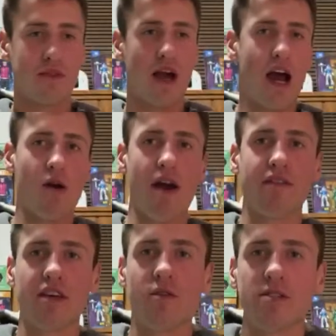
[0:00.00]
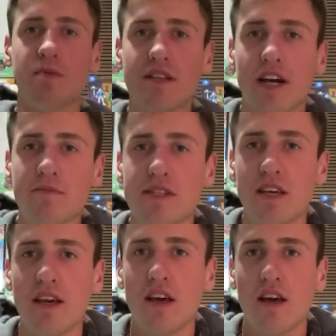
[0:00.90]
I don't have a USB Type
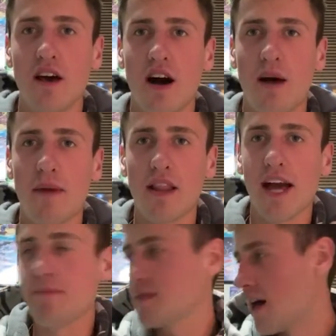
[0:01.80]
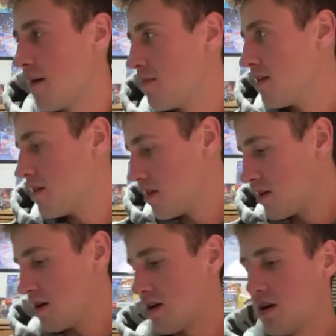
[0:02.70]
C on my laptop.
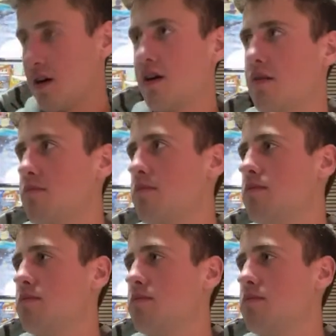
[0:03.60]
Um.